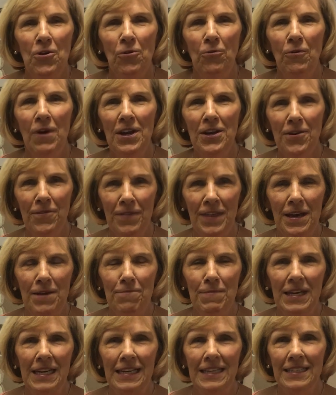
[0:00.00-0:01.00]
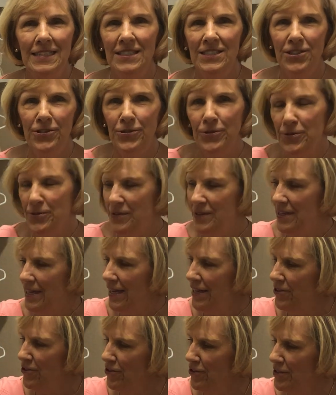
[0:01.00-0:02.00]
One of them is to
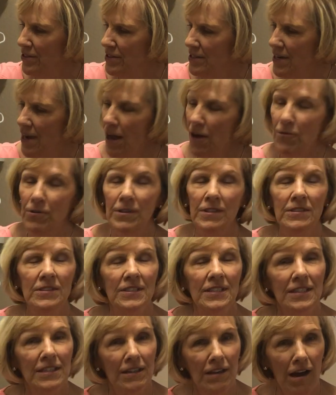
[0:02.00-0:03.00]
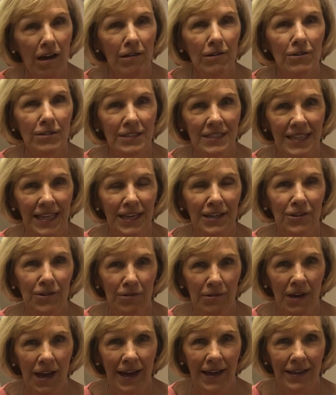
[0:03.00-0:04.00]
get your towels in colors that
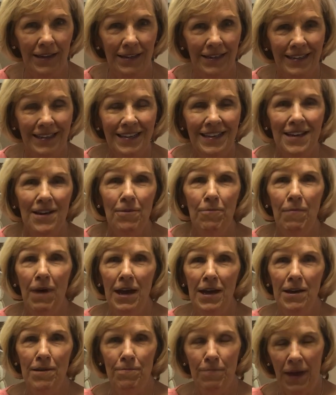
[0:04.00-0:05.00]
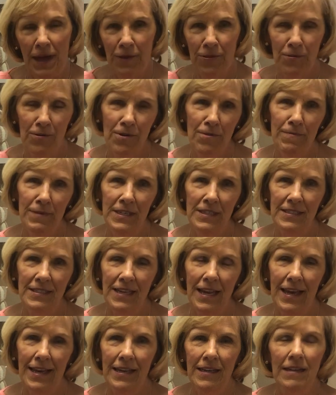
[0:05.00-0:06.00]
you like. My bathroom is
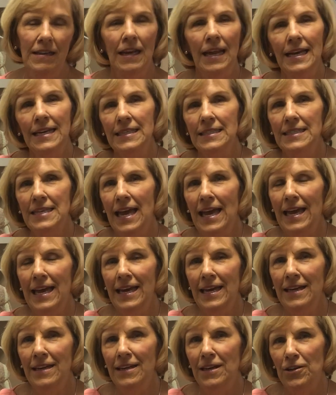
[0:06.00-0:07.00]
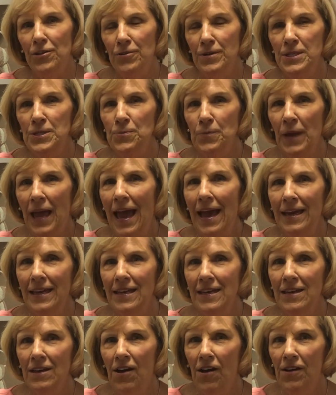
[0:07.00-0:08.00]
like a light tan, a crisp
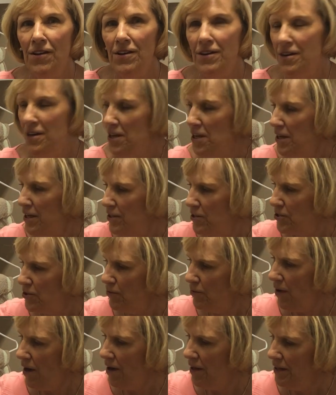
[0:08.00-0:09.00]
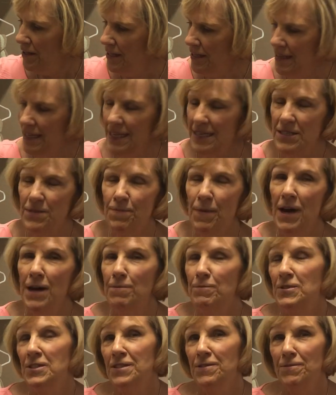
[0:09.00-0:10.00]
khaki color, so all of these
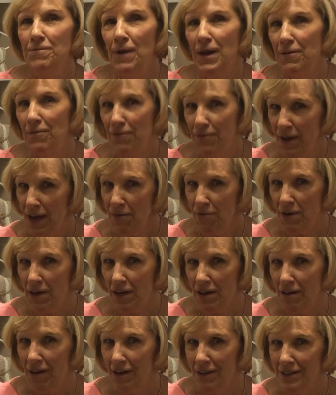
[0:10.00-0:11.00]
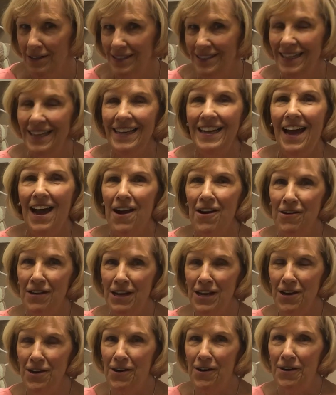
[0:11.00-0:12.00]
pops of my favorite colors are
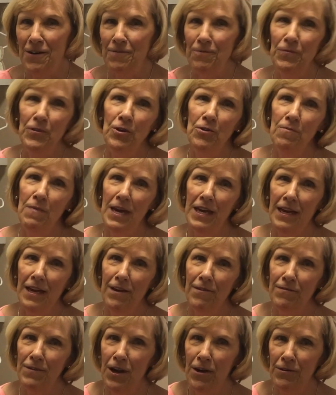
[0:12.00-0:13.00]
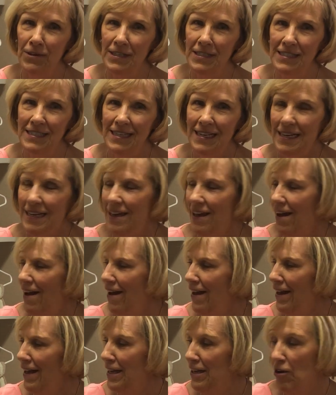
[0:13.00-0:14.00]
here. You may have noticed
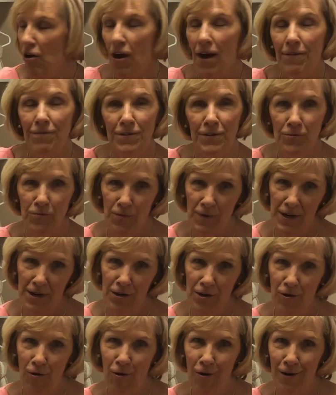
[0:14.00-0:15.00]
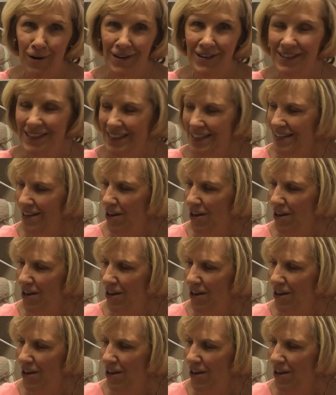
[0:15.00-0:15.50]
I often wear coral